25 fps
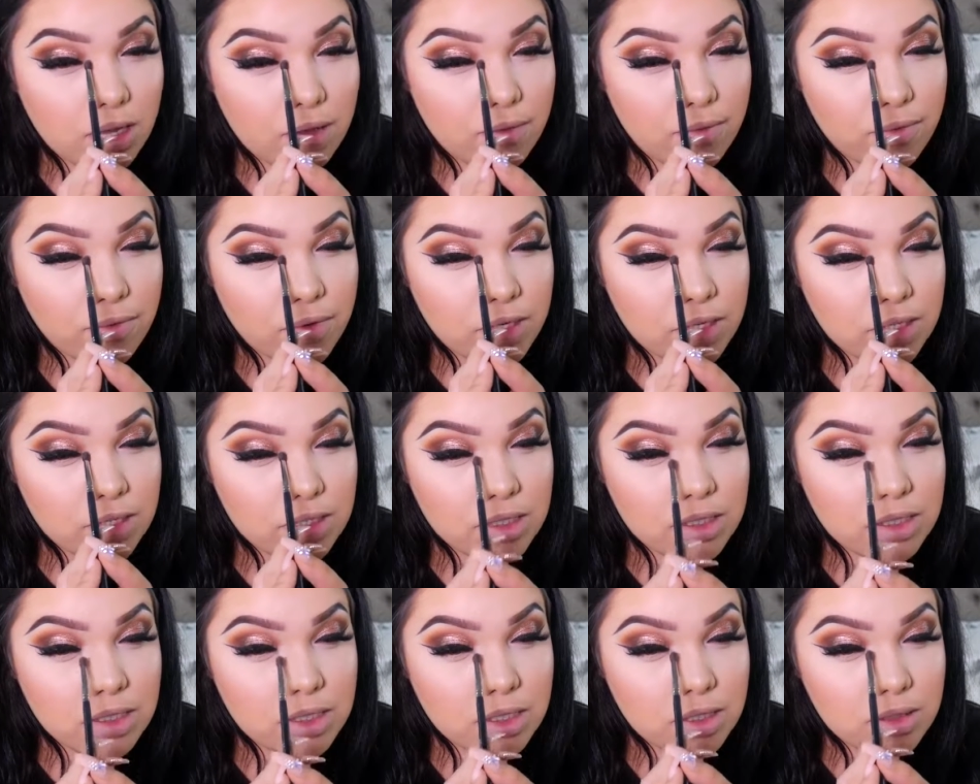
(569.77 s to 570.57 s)
every
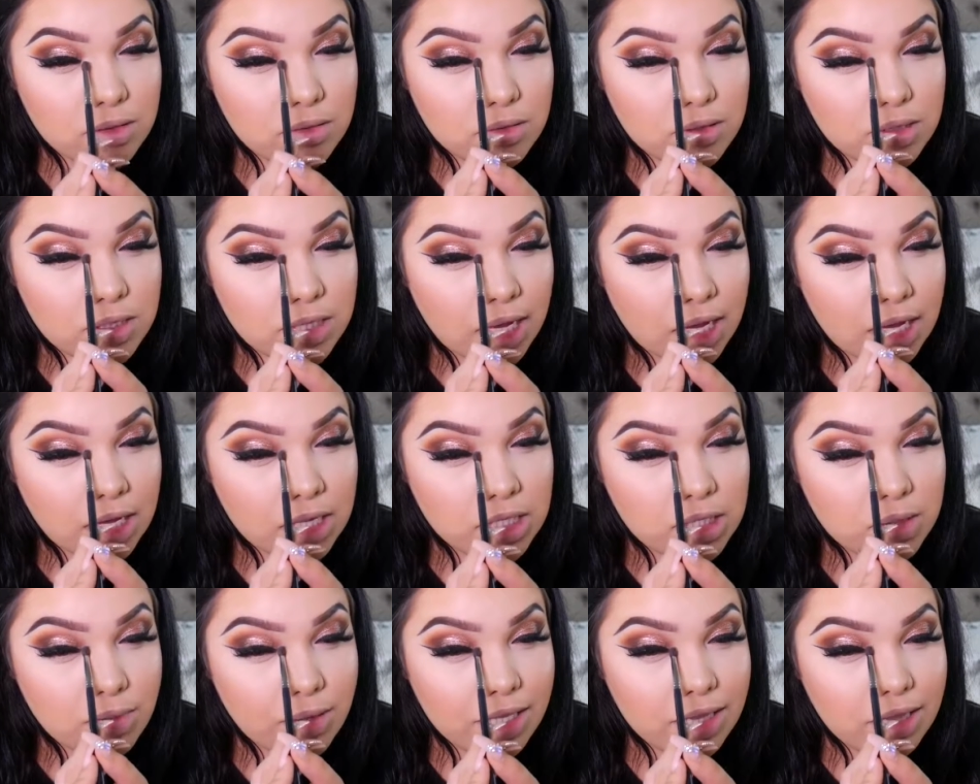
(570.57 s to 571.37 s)
single day.
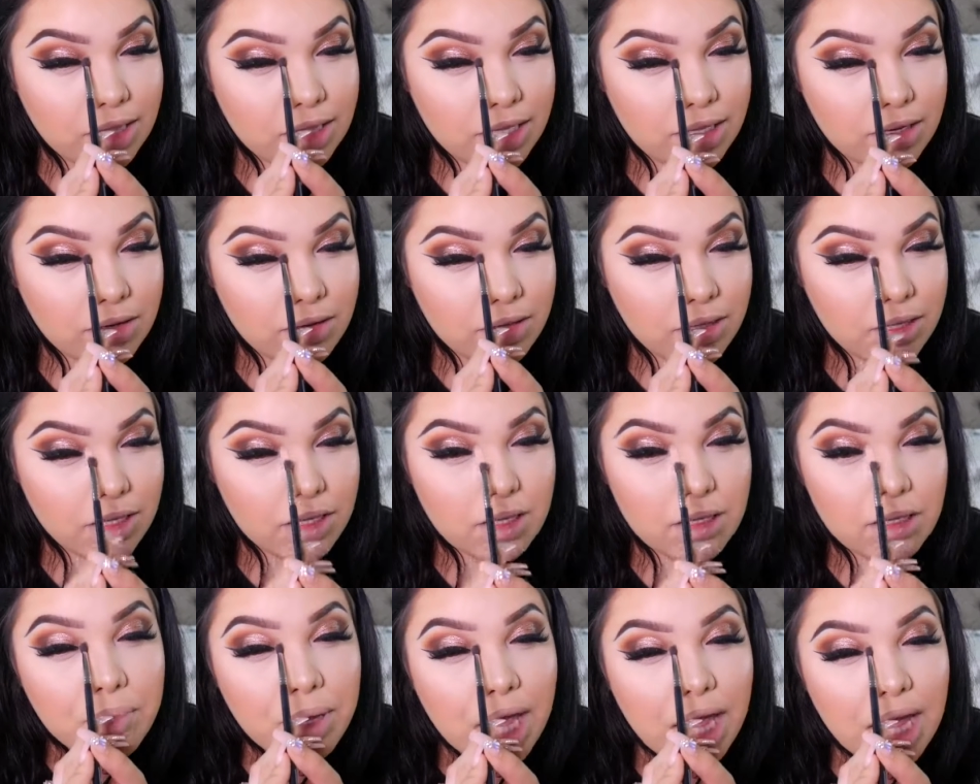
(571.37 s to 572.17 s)
So I
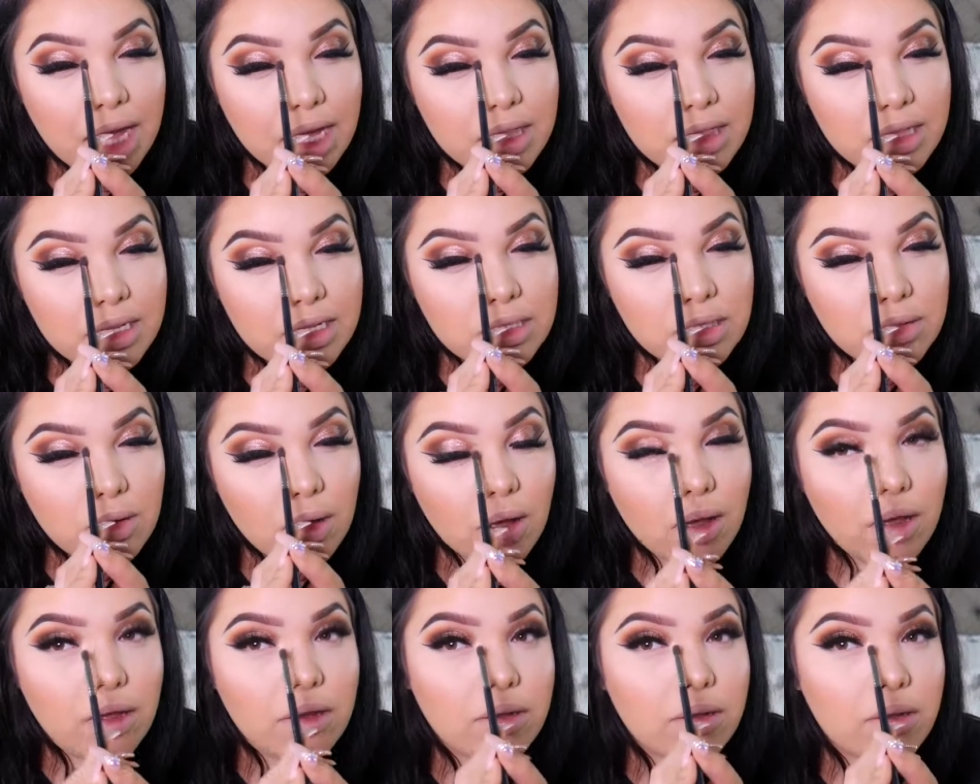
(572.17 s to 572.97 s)
literally pack this
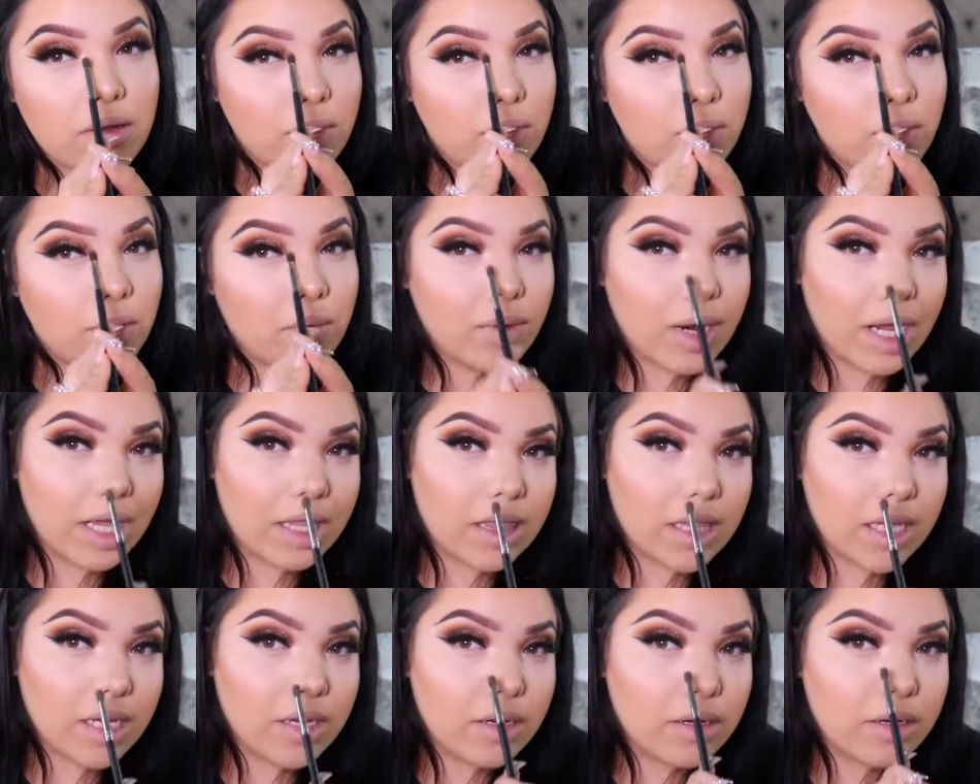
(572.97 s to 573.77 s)
on
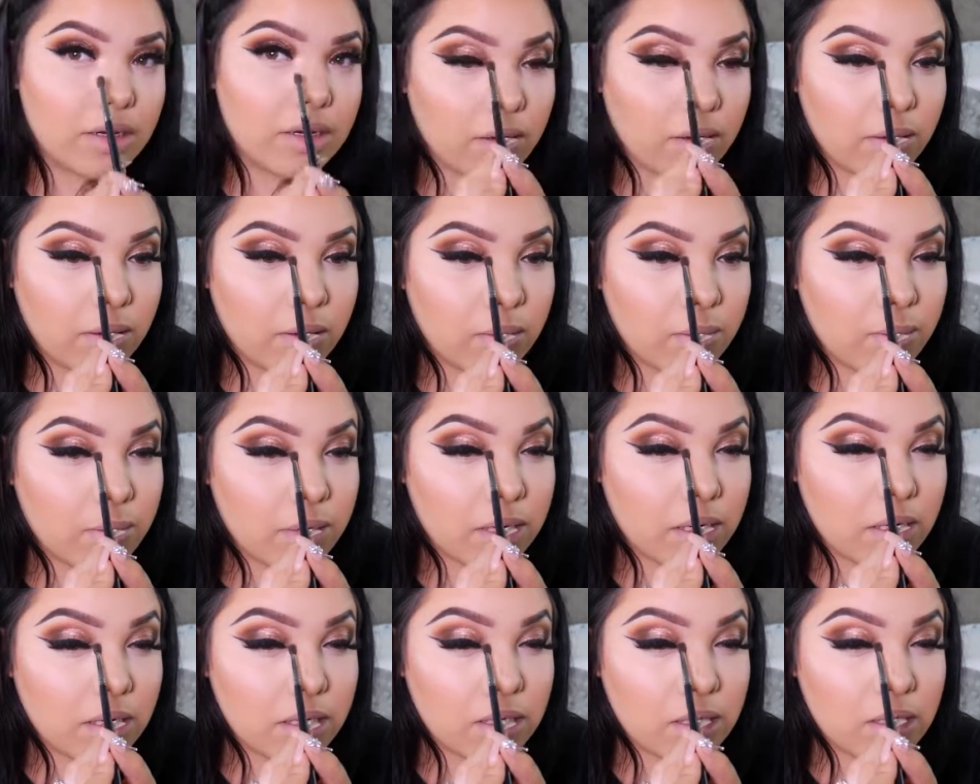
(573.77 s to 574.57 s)
right there. Oh
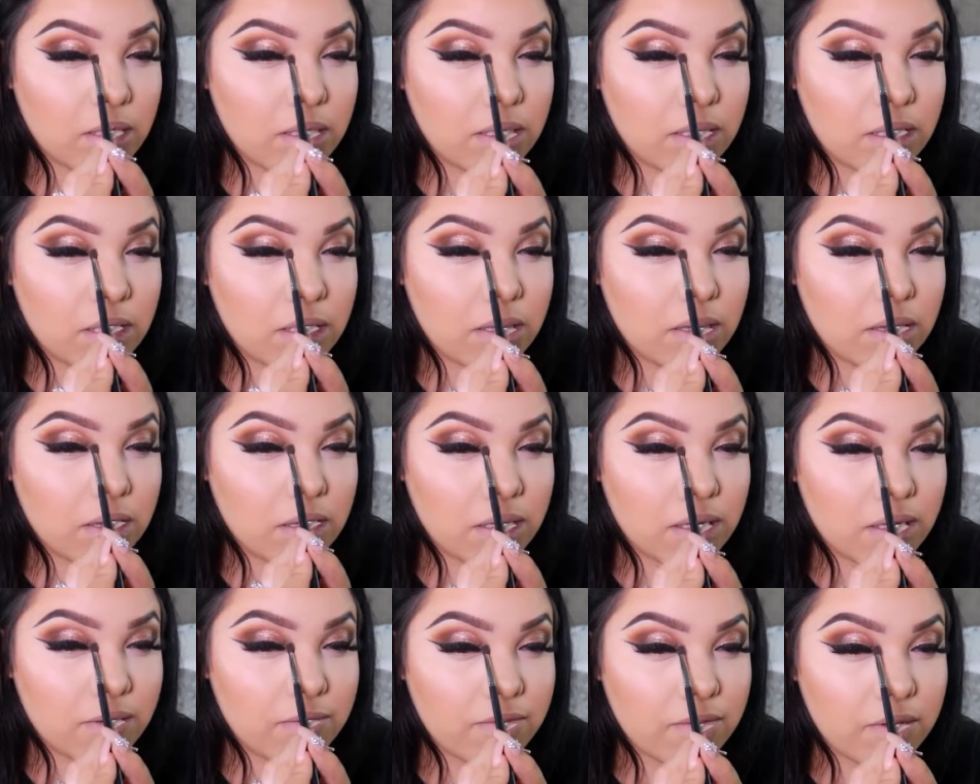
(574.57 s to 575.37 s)
my god, I
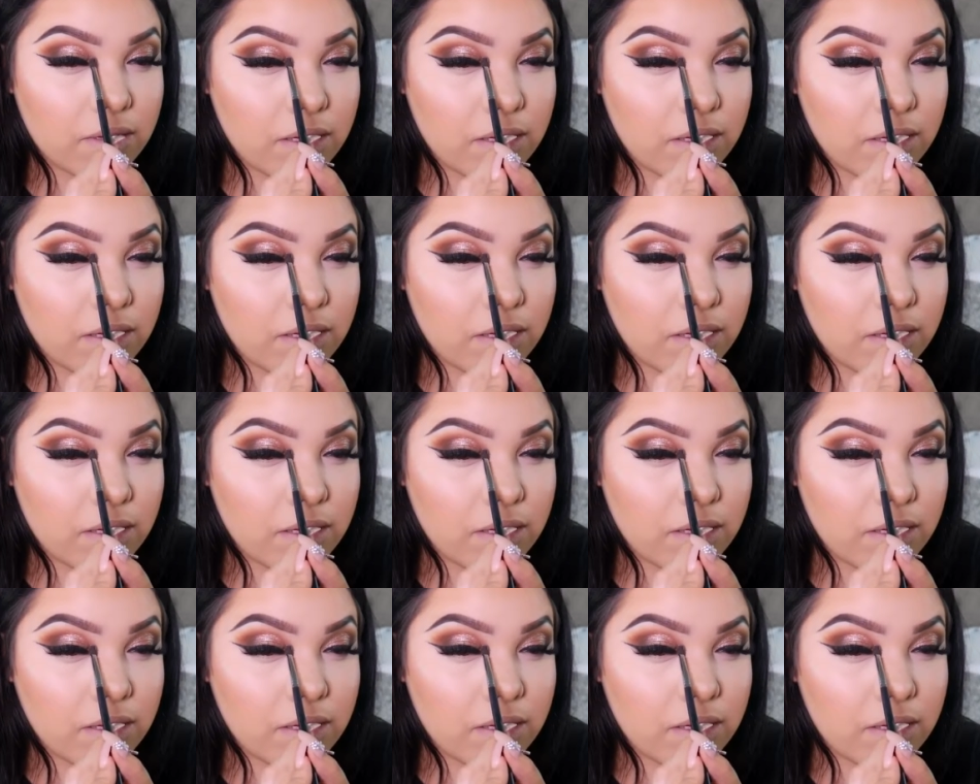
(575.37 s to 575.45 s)
love